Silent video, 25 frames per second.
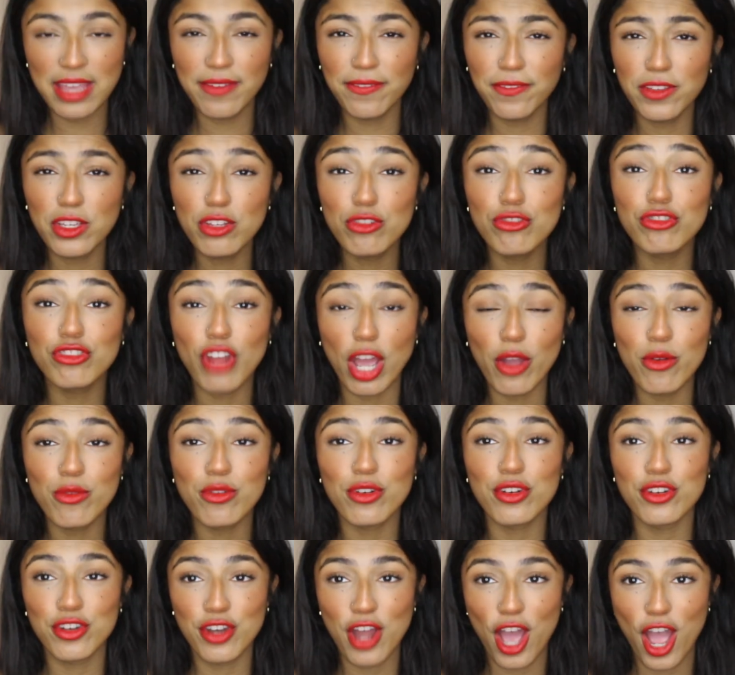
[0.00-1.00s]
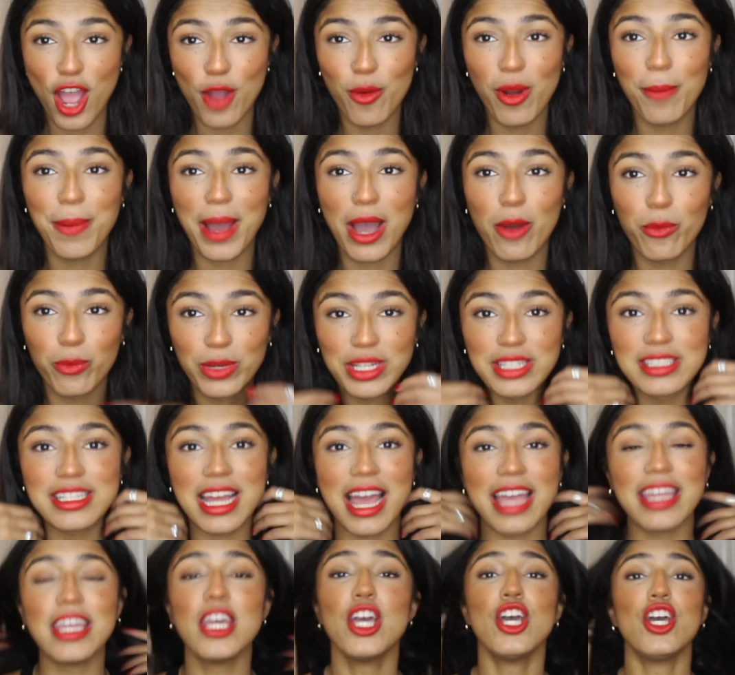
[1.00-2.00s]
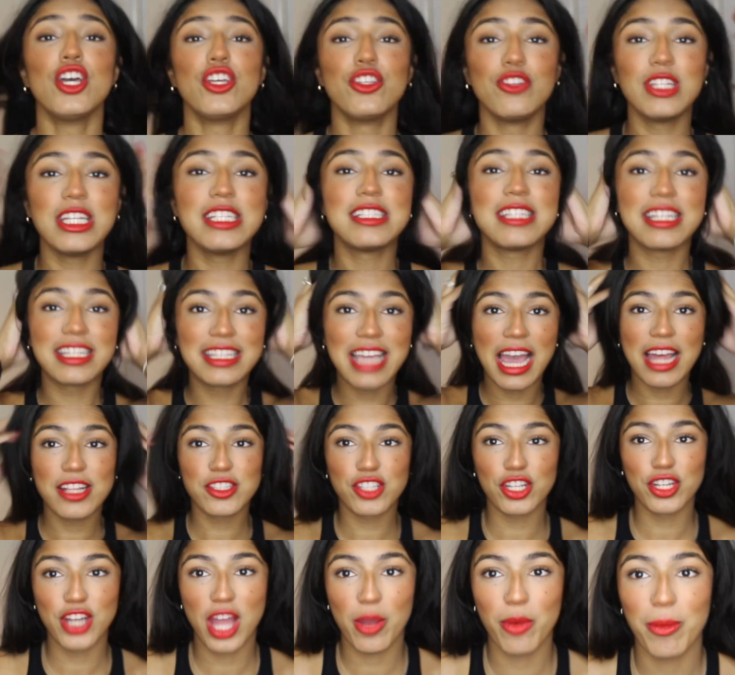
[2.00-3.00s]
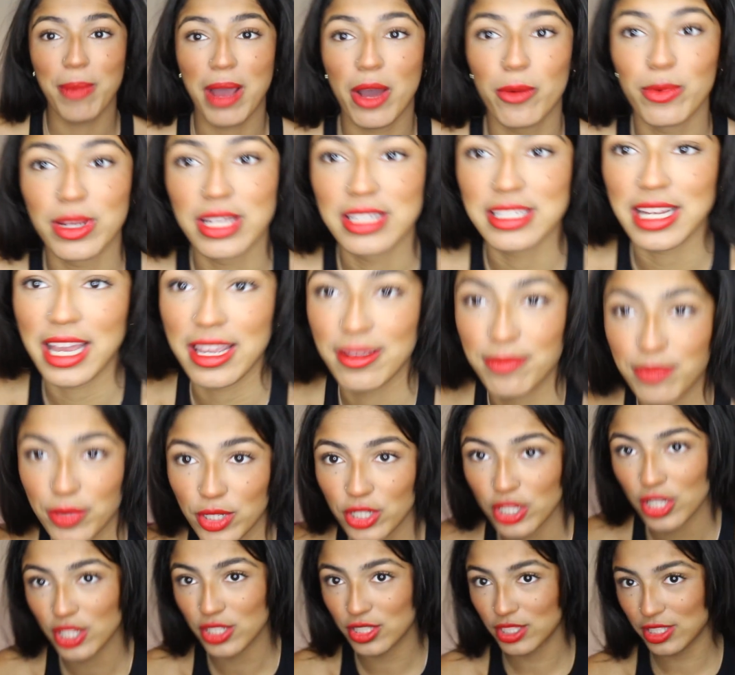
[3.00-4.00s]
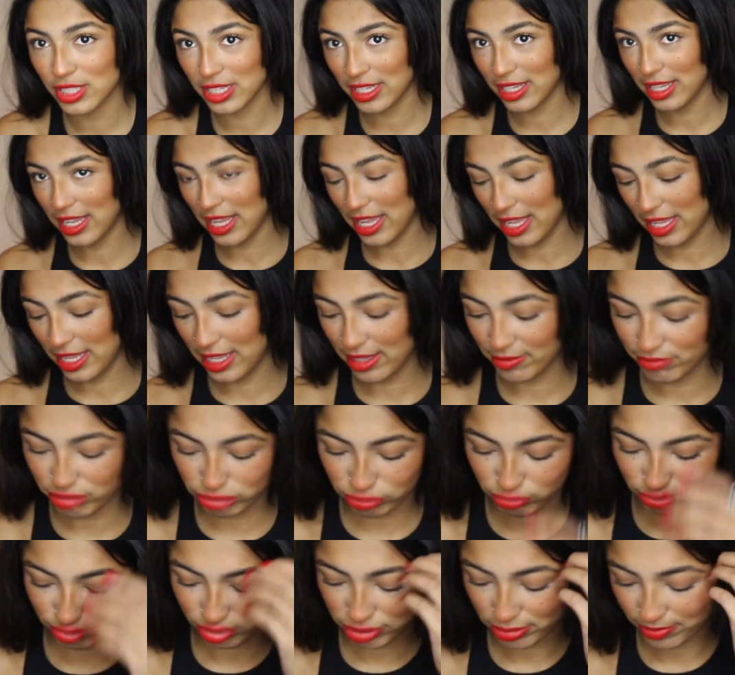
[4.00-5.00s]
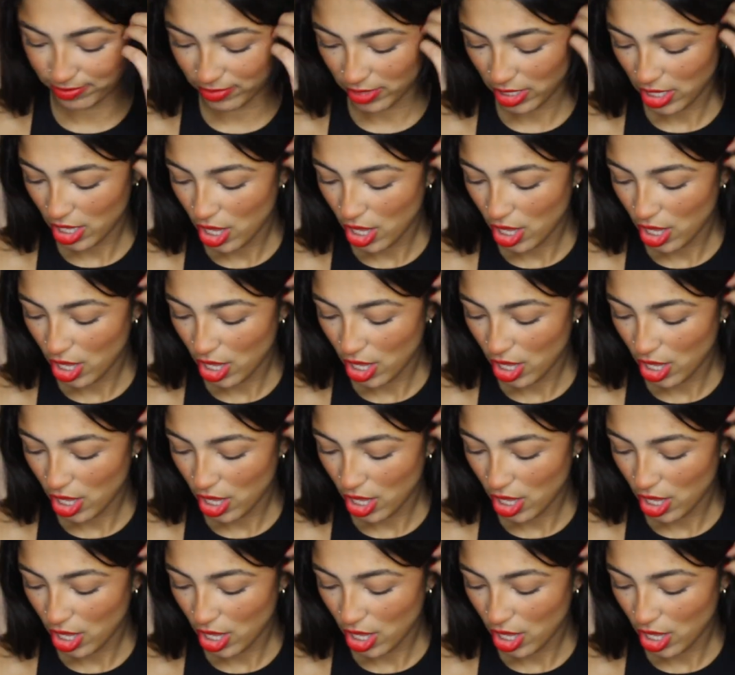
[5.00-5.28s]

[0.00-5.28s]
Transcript: If you don't know about weekday, you need to get to know about weekday because it, it,